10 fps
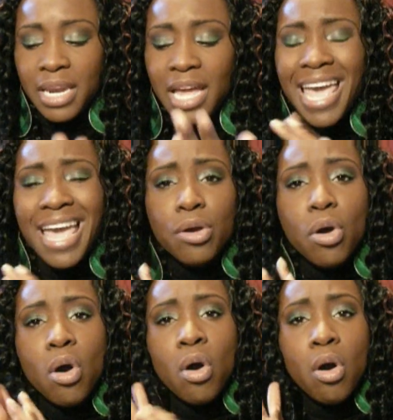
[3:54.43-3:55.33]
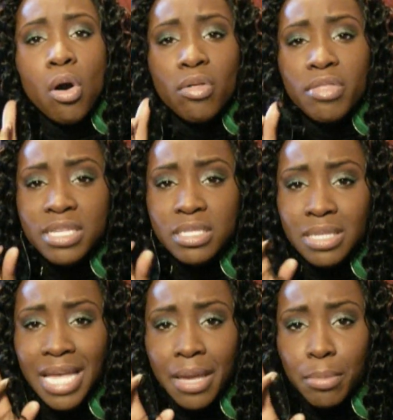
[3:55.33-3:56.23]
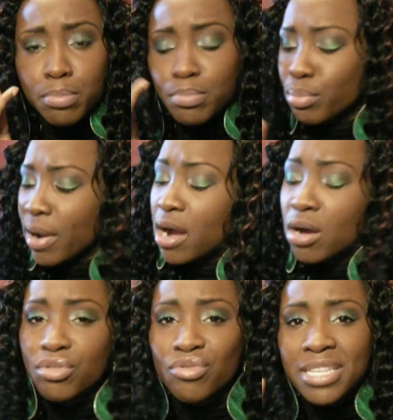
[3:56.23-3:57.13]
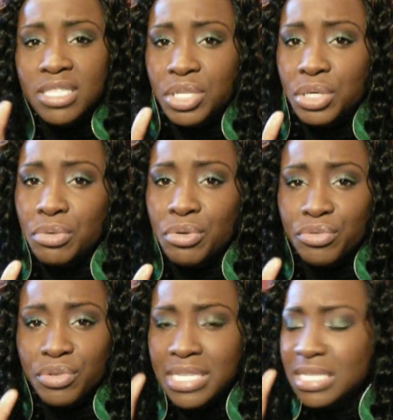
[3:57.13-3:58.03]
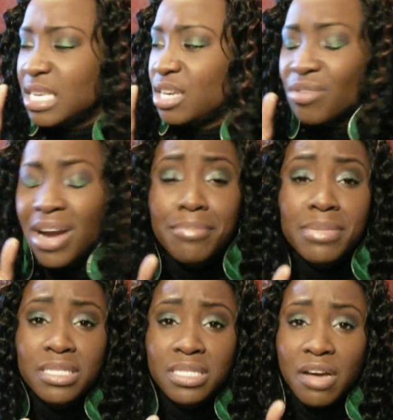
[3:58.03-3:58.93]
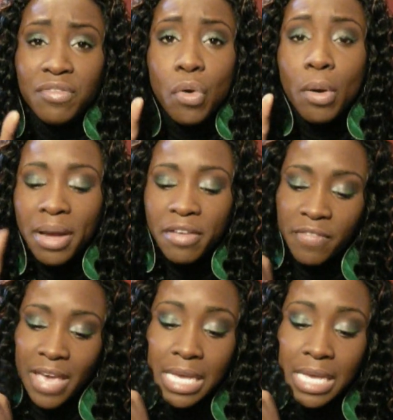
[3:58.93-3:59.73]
and I had all this brown residue, greasy, grimy stuff on my